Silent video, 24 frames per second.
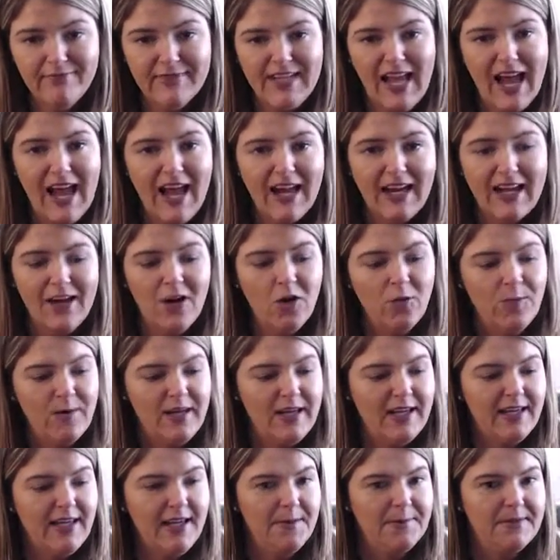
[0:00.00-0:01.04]
I hope he
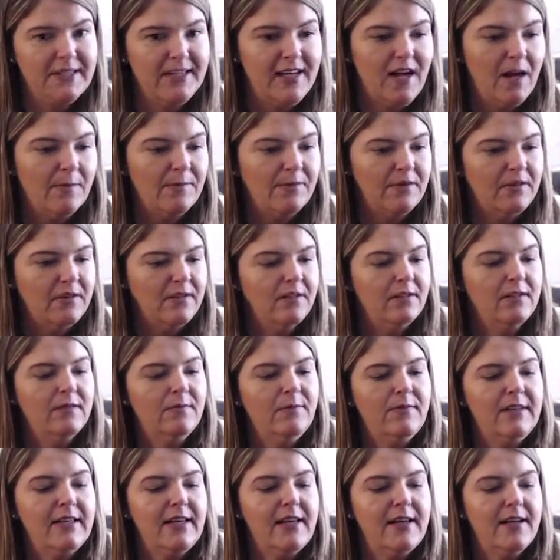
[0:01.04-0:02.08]
keeps it up,
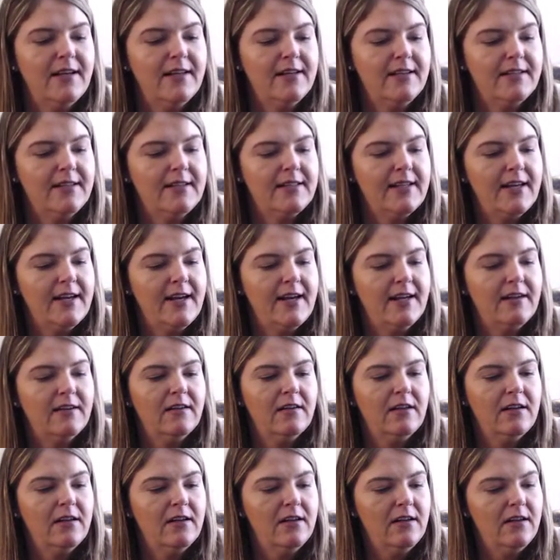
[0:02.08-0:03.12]
because
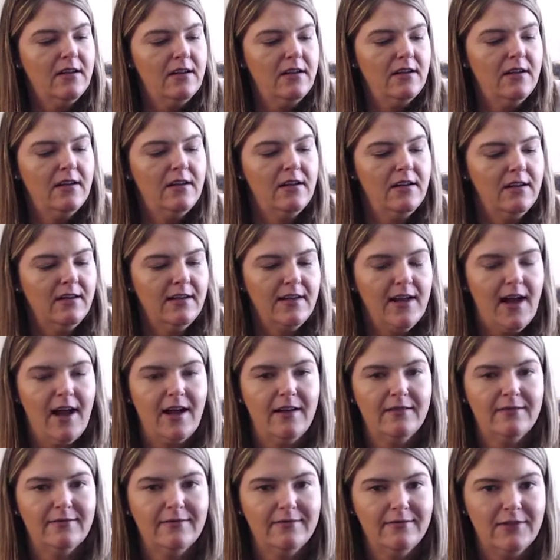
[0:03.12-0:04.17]
yeah,
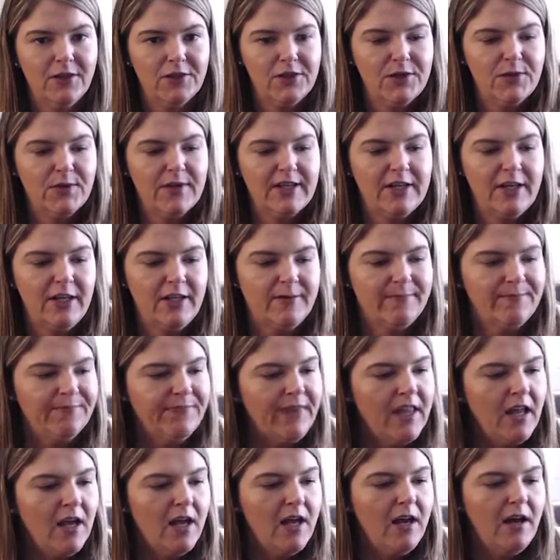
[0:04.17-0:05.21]
those are really good.
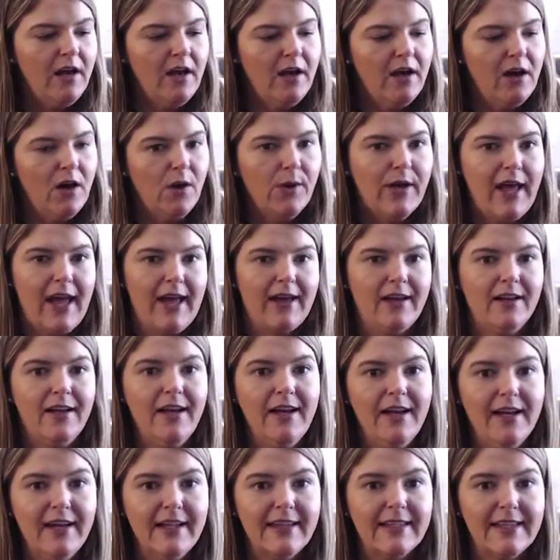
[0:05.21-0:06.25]
Okay,
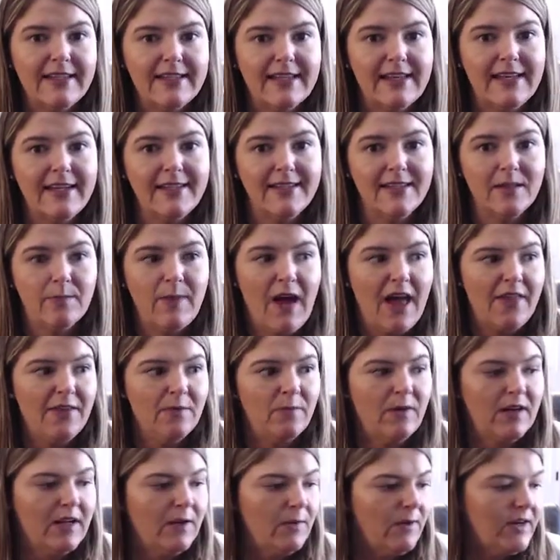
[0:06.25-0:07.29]
let's get into the Bath and
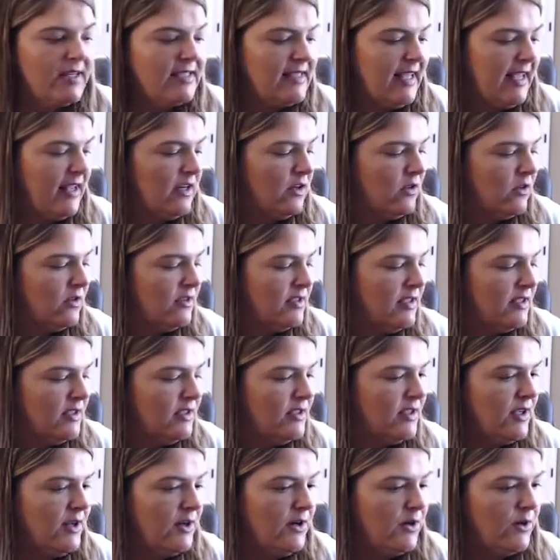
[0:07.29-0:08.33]
Body Works candles.
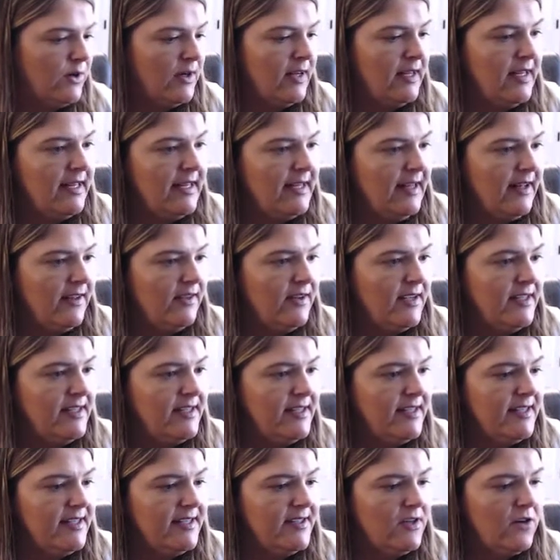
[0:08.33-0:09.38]
So this
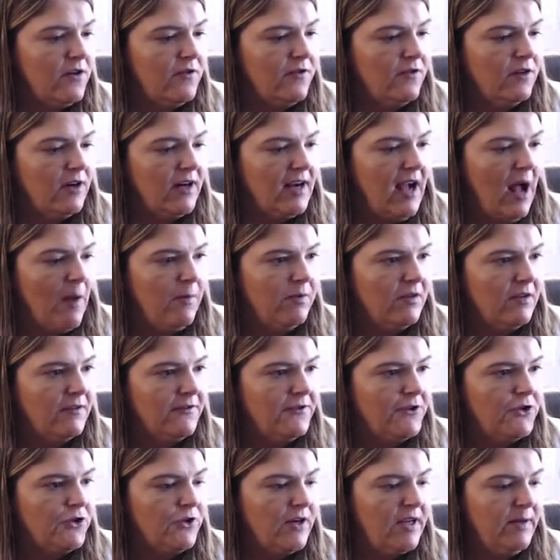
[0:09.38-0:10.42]
is over a couple of
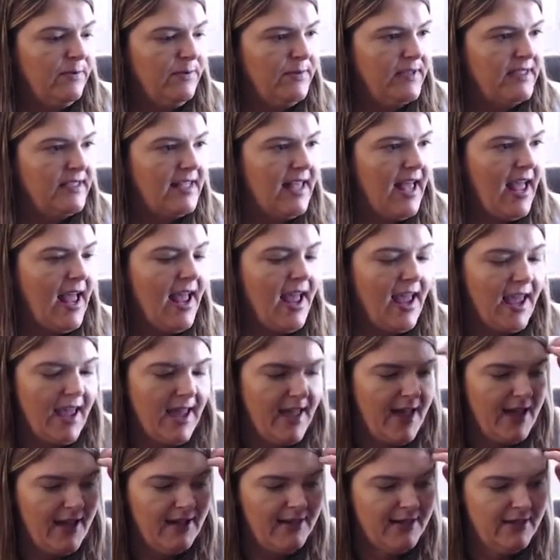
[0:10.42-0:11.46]
trips,
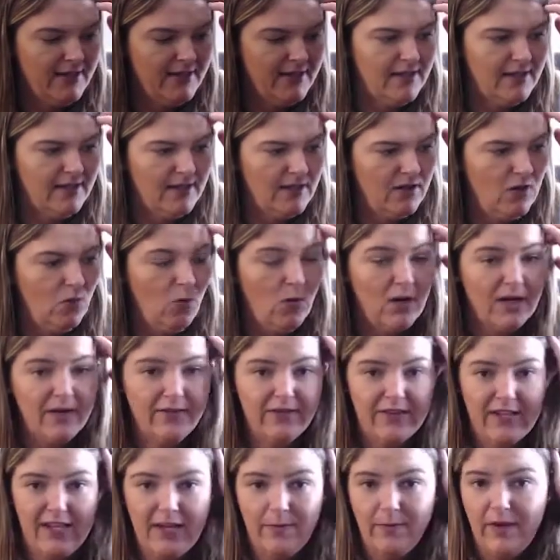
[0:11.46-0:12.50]
and one of
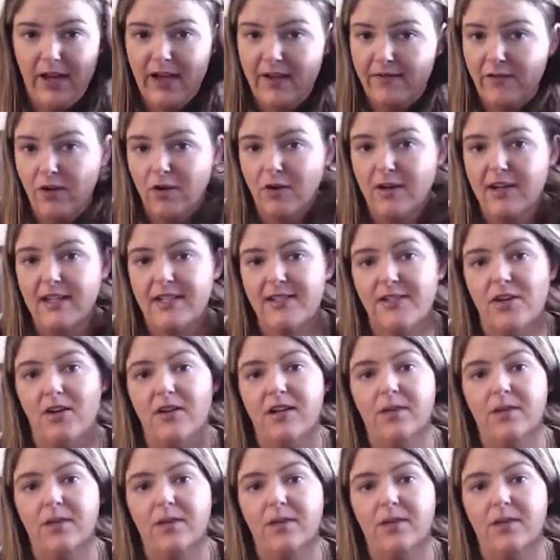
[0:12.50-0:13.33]
them I've already started